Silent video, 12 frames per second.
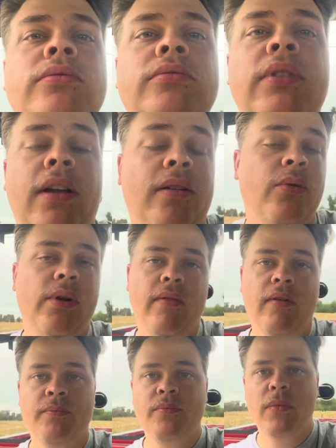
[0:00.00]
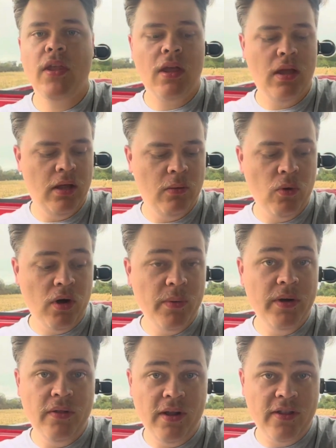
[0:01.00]
Yeah. whatever. We're gonna be
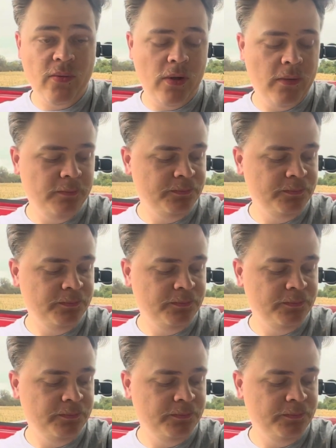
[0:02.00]
doing that as well.